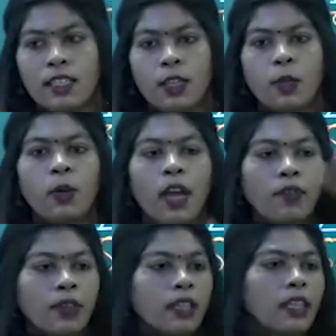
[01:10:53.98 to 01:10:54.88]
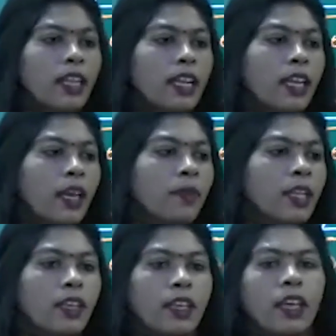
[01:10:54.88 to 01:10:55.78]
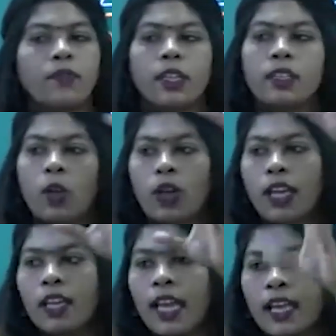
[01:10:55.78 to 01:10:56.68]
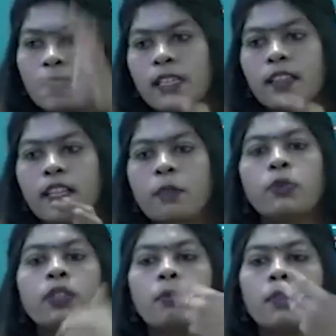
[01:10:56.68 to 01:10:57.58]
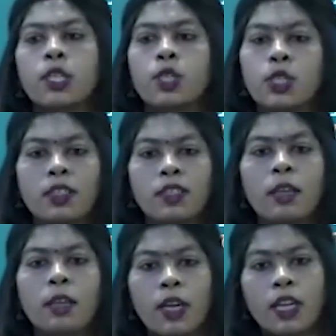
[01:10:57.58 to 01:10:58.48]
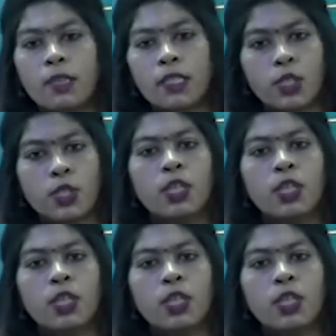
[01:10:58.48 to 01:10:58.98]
After telling everything, after talking nicely, then put the message, the important message.